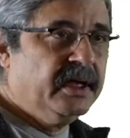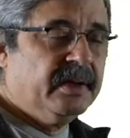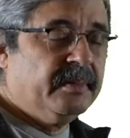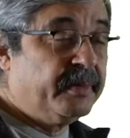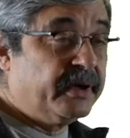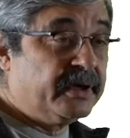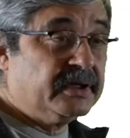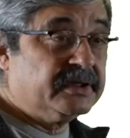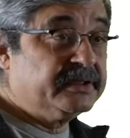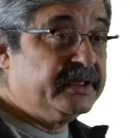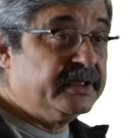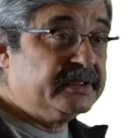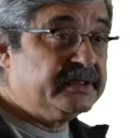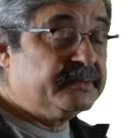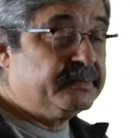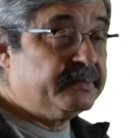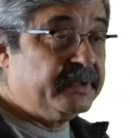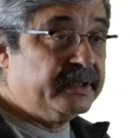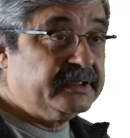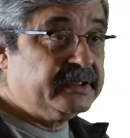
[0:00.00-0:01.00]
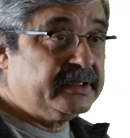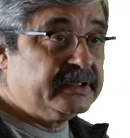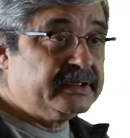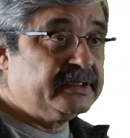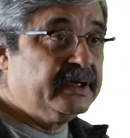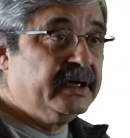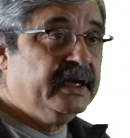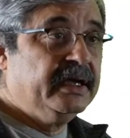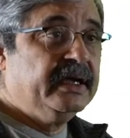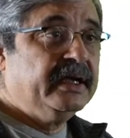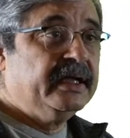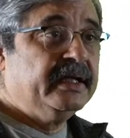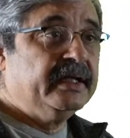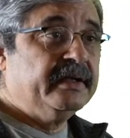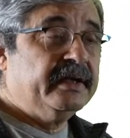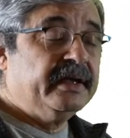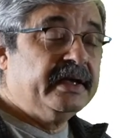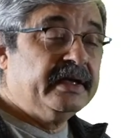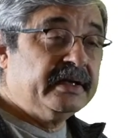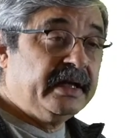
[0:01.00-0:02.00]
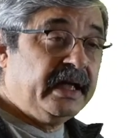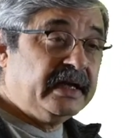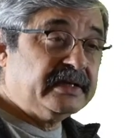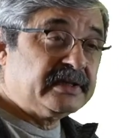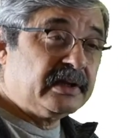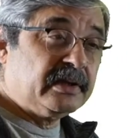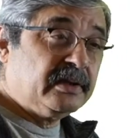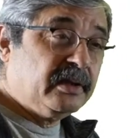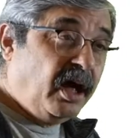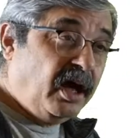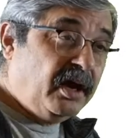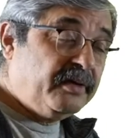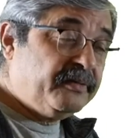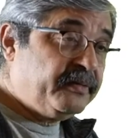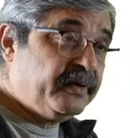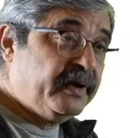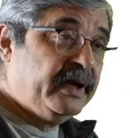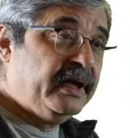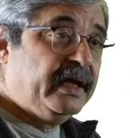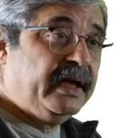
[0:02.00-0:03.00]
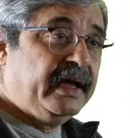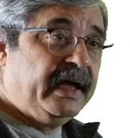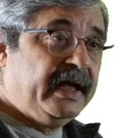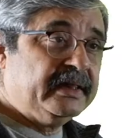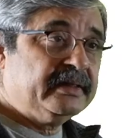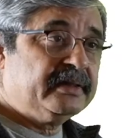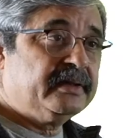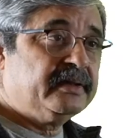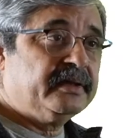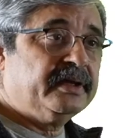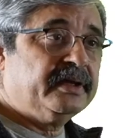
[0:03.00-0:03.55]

because this is it has a lot of health